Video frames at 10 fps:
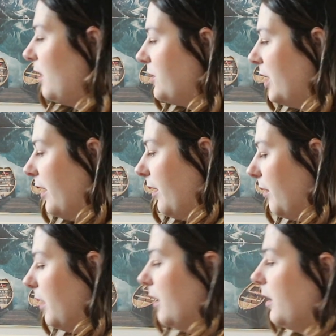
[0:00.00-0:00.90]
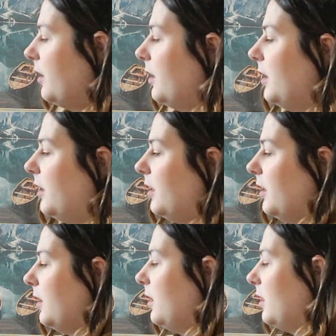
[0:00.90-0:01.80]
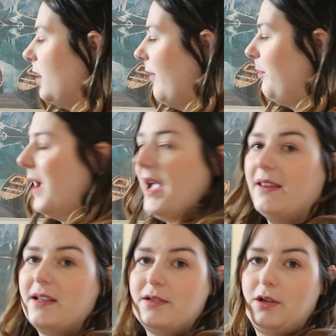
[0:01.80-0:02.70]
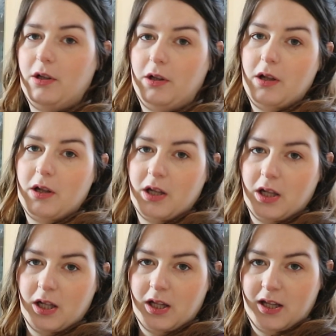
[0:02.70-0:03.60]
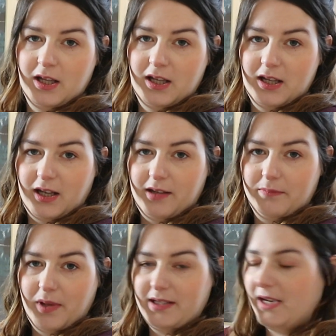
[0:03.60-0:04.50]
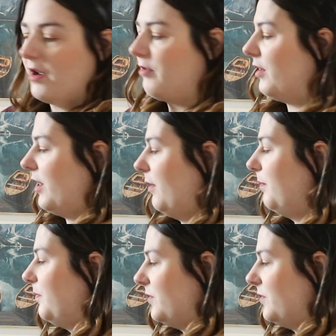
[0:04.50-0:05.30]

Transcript: So I've packed this all, as I go through it I'll